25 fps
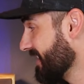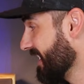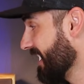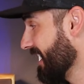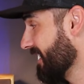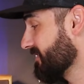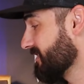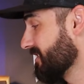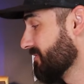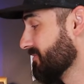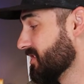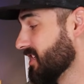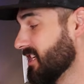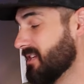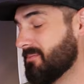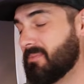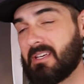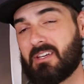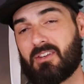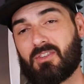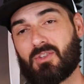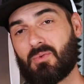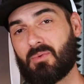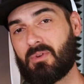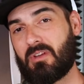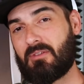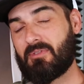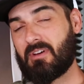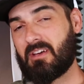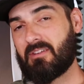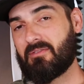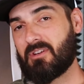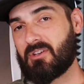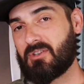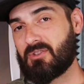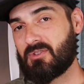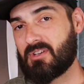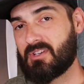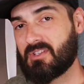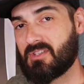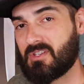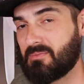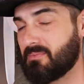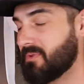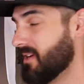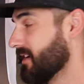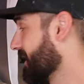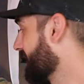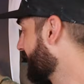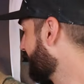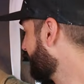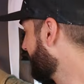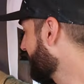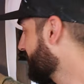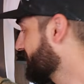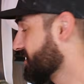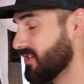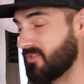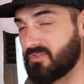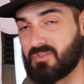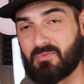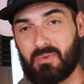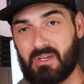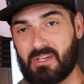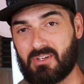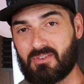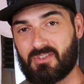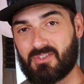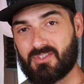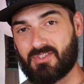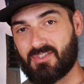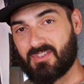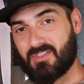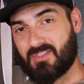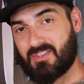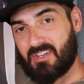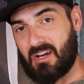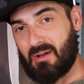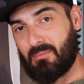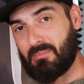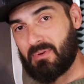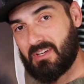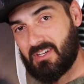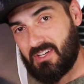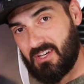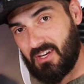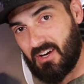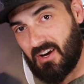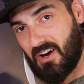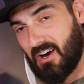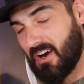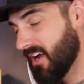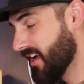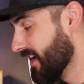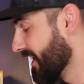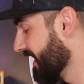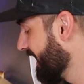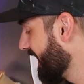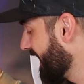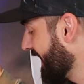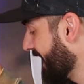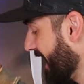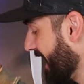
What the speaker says: I have some JBL 2500s bookshelf speakers set up here. I